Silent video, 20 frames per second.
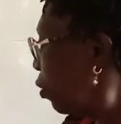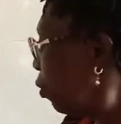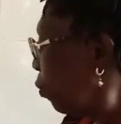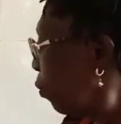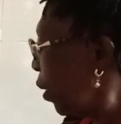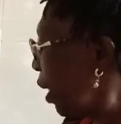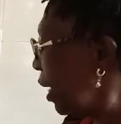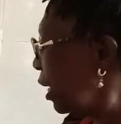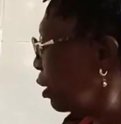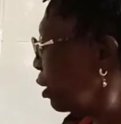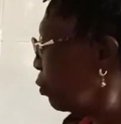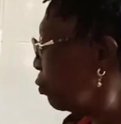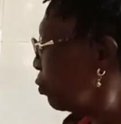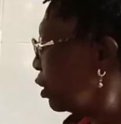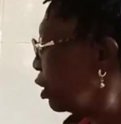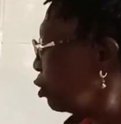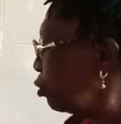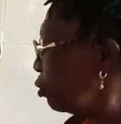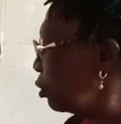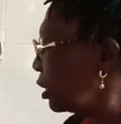when we
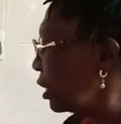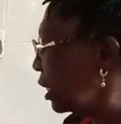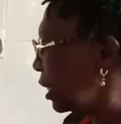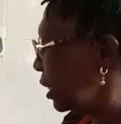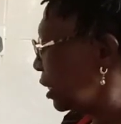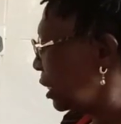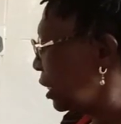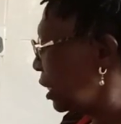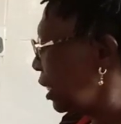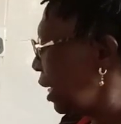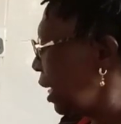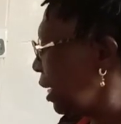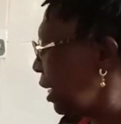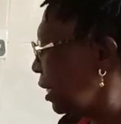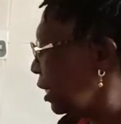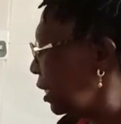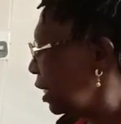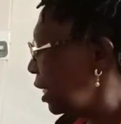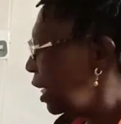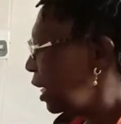use the celery
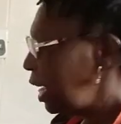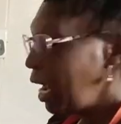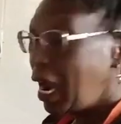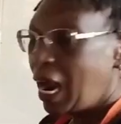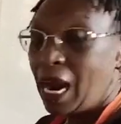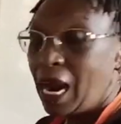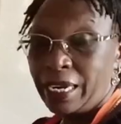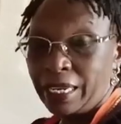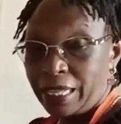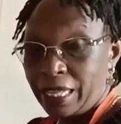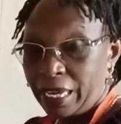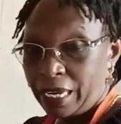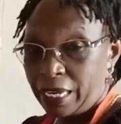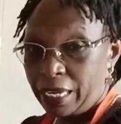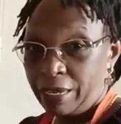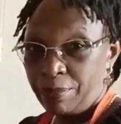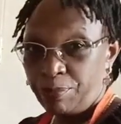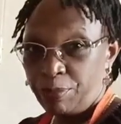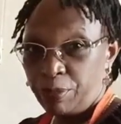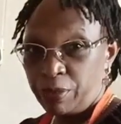and the
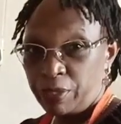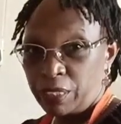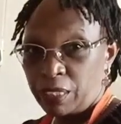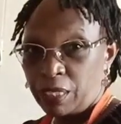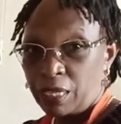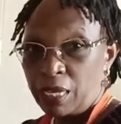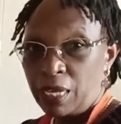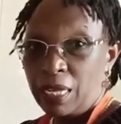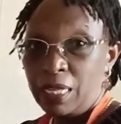apples.